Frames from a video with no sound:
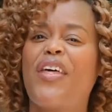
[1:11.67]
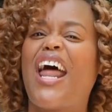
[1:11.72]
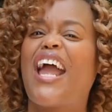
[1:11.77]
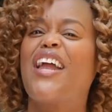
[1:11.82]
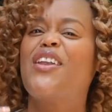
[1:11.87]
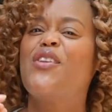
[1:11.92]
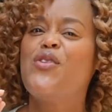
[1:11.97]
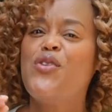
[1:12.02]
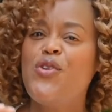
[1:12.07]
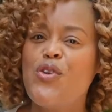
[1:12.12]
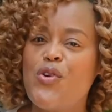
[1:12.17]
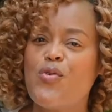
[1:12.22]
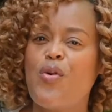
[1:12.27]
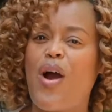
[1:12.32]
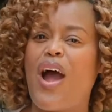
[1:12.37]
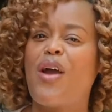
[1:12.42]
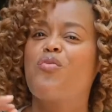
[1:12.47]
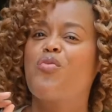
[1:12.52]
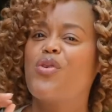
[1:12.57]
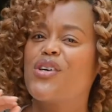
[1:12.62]
that I
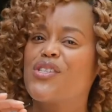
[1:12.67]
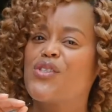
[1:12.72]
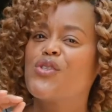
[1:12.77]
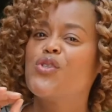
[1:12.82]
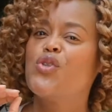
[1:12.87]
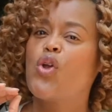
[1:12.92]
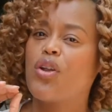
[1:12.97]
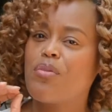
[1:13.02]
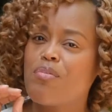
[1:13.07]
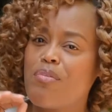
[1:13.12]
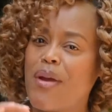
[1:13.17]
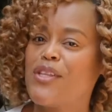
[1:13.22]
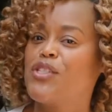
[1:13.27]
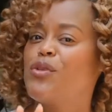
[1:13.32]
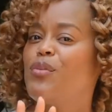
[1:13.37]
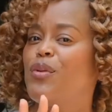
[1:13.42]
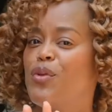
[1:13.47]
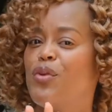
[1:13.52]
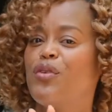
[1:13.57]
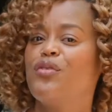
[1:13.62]
knew I was not
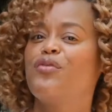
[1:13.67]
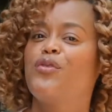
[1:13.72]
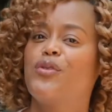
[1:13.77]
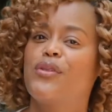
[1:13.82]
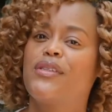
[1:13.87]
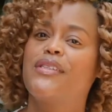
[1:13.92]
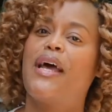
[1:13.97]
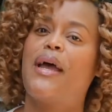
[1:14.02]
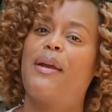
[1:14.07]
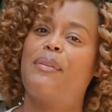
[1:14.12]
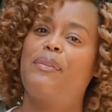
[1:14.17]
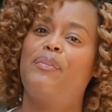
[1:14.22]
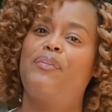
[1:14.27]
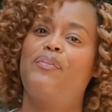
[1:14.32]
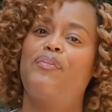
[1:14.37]
meant to be doing full time.